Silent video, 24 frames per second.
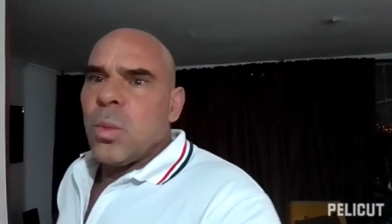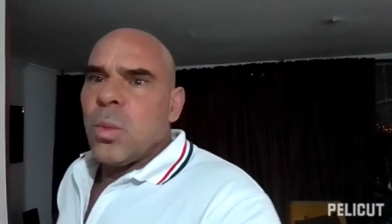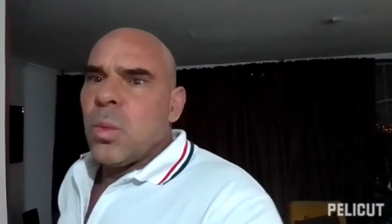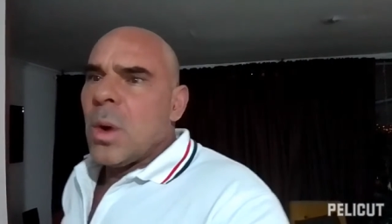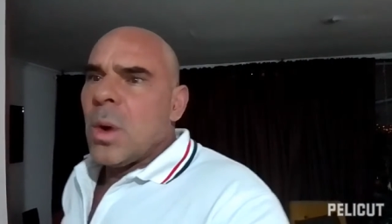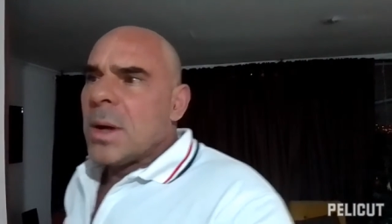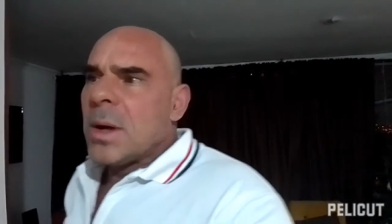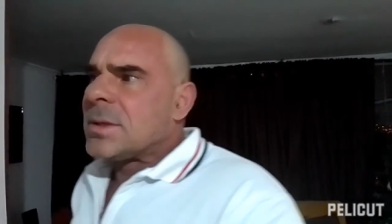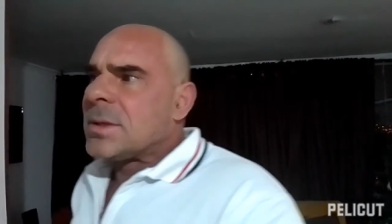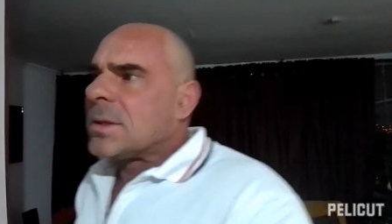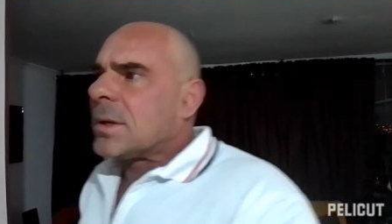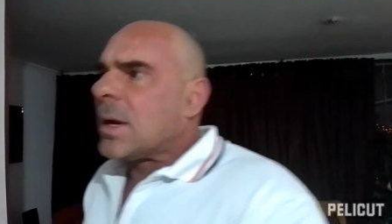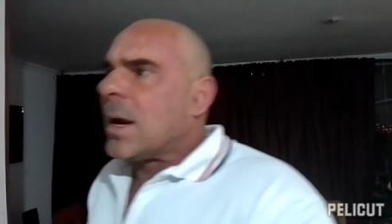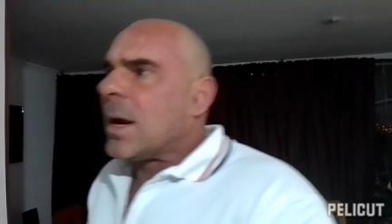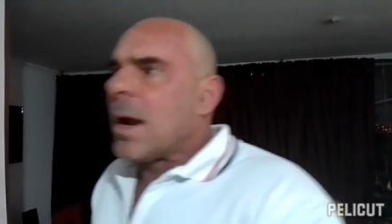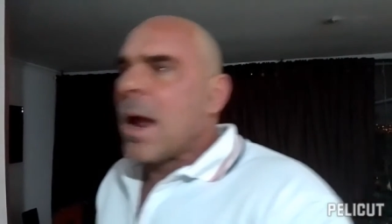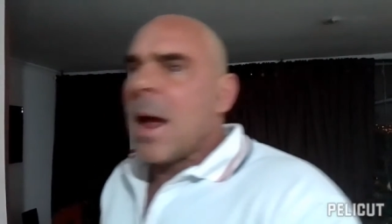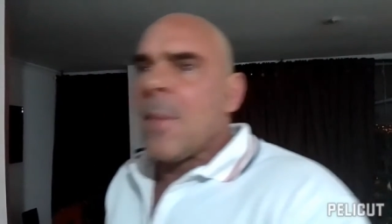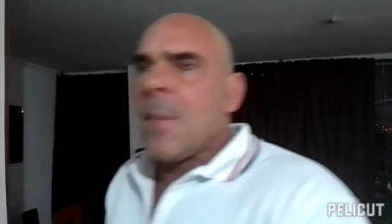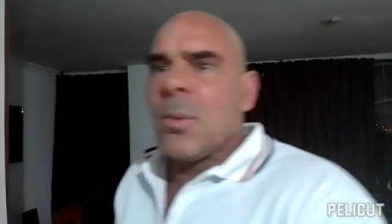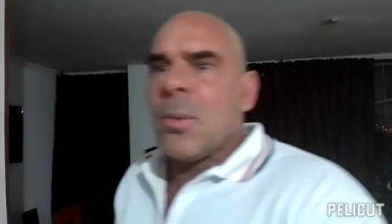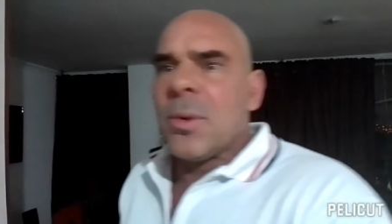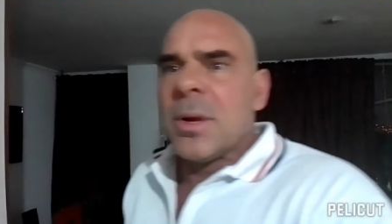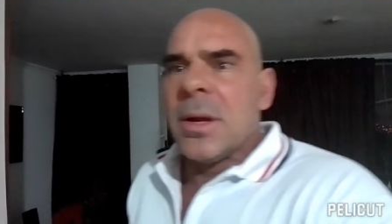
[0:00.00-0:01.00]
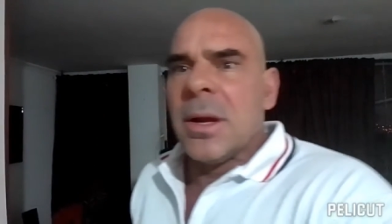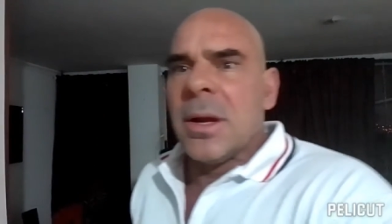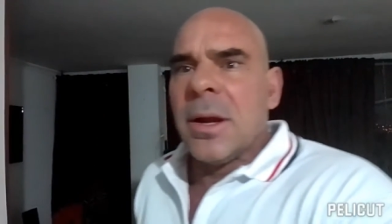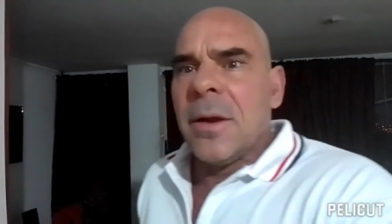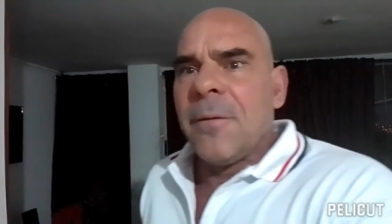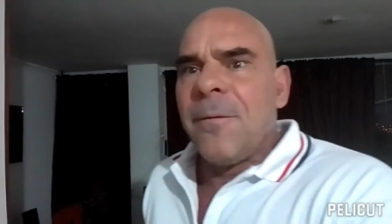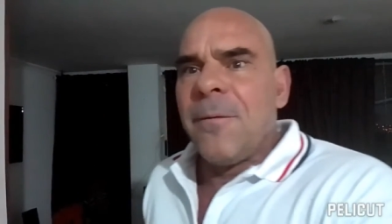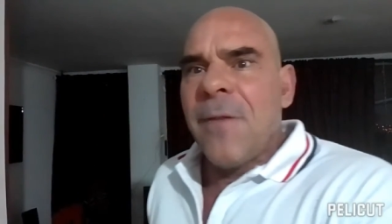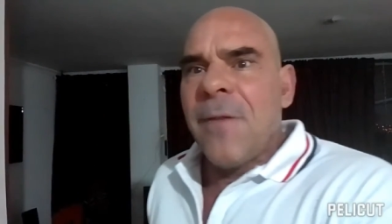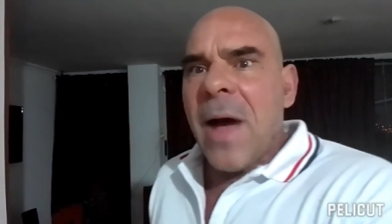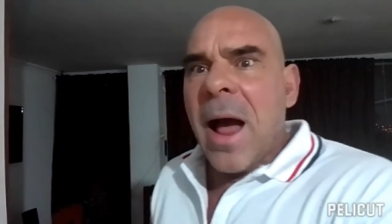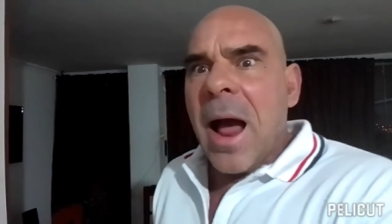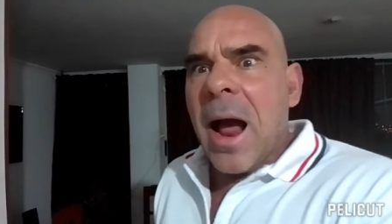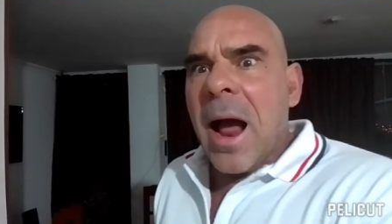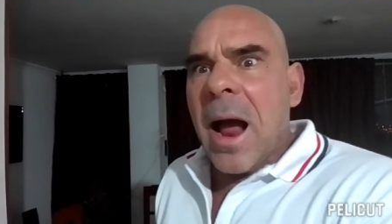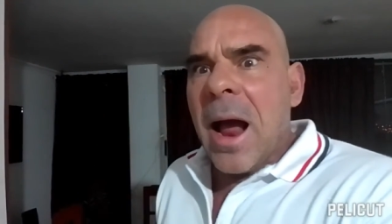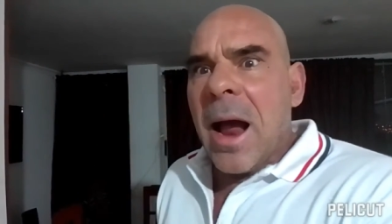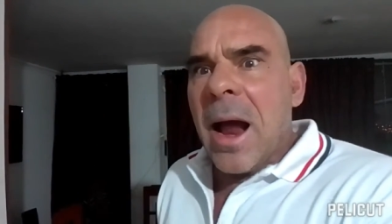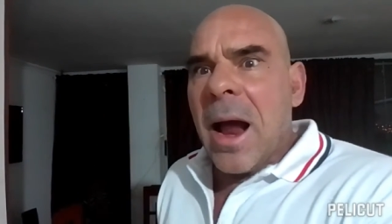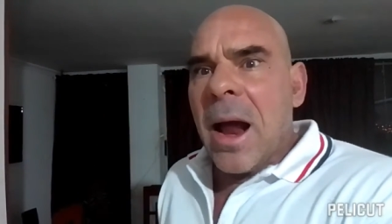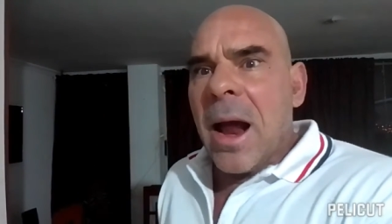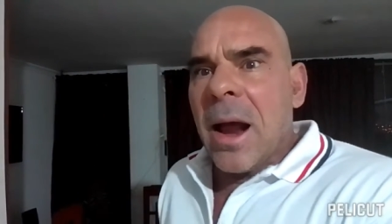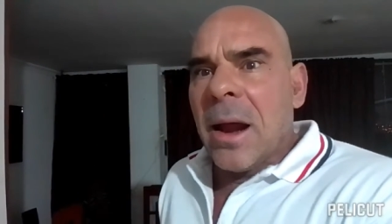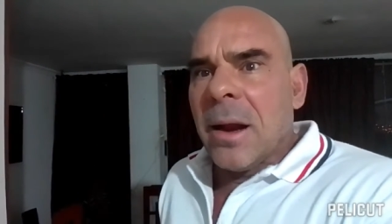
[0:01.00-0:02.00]
what's going to happen when you hit
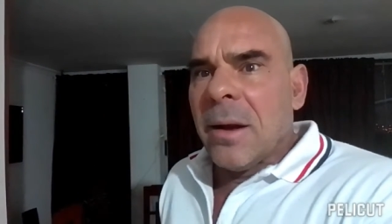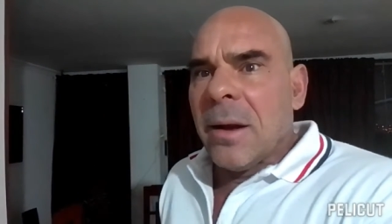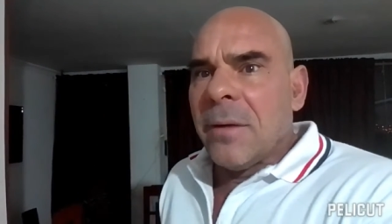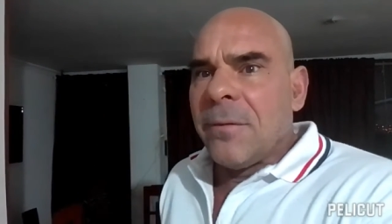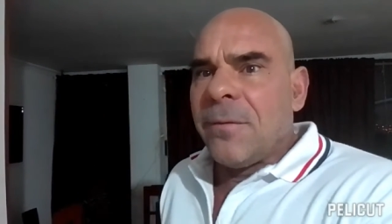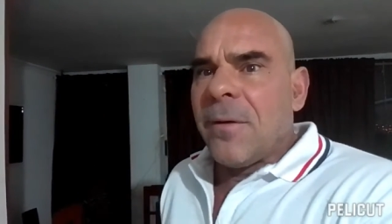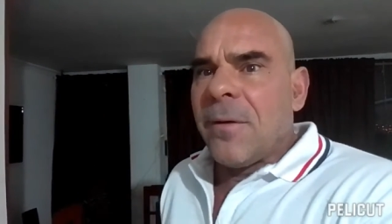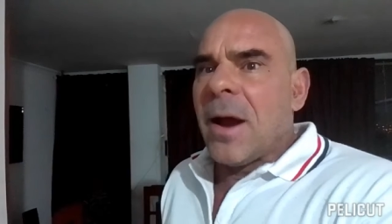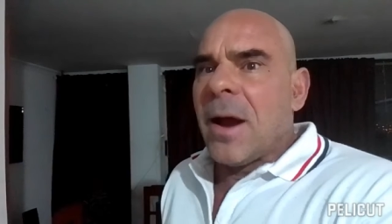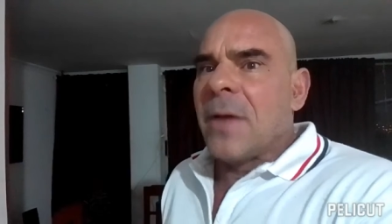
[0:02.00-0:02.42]
5,